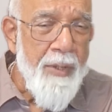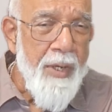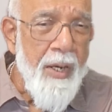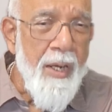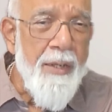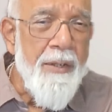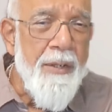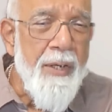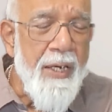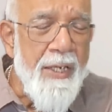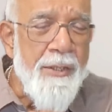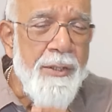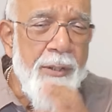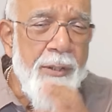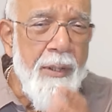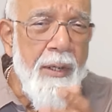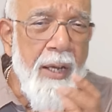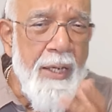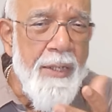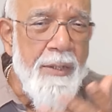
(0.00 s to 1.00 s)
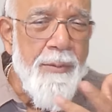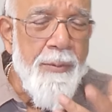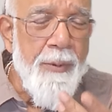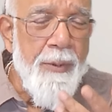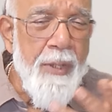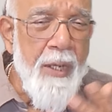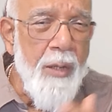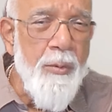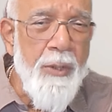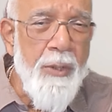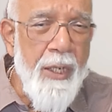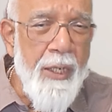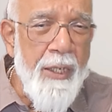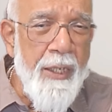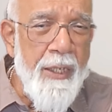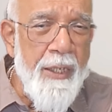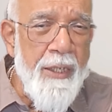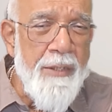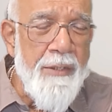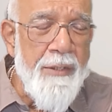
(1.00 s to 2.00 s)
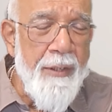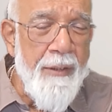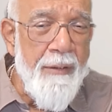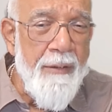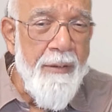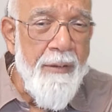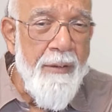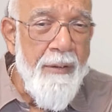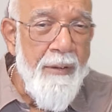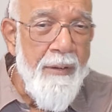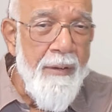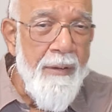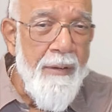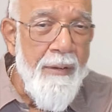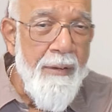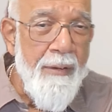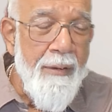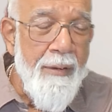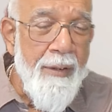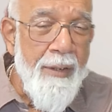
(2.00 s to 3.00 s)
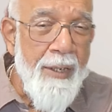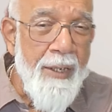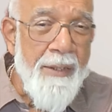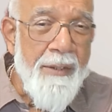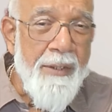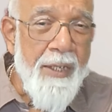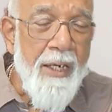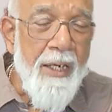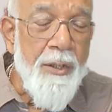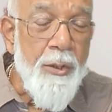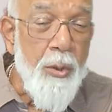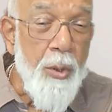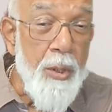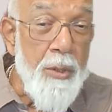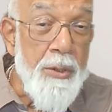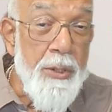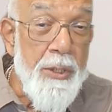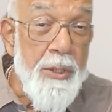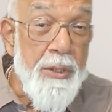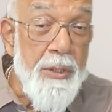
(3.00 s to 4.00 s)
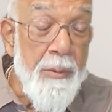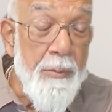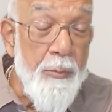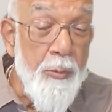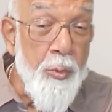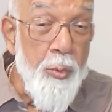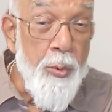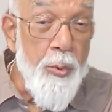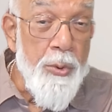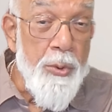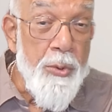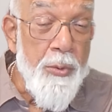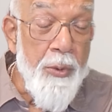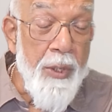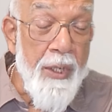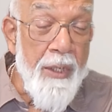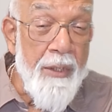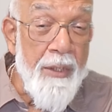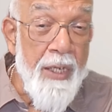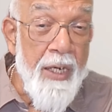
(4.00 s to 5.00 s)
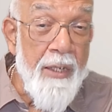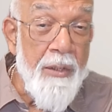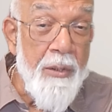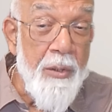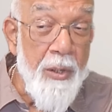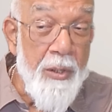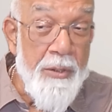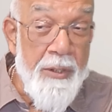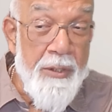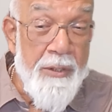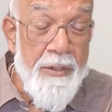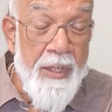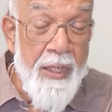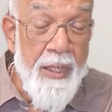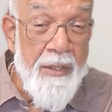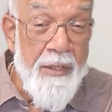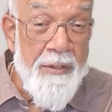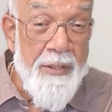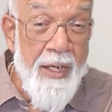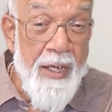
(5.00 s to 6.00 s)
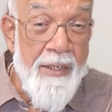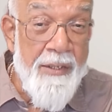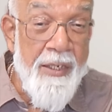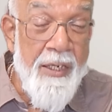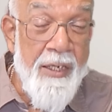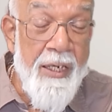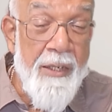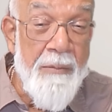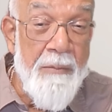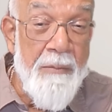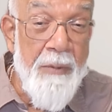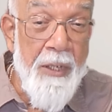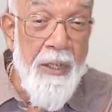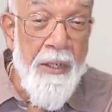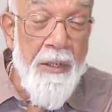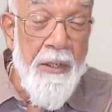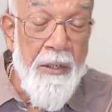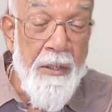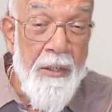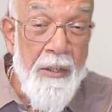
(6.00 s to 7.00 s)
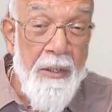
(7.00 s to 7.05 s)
I rationalize without any reason. And that causes a mood swing, that causes the anxiety in me.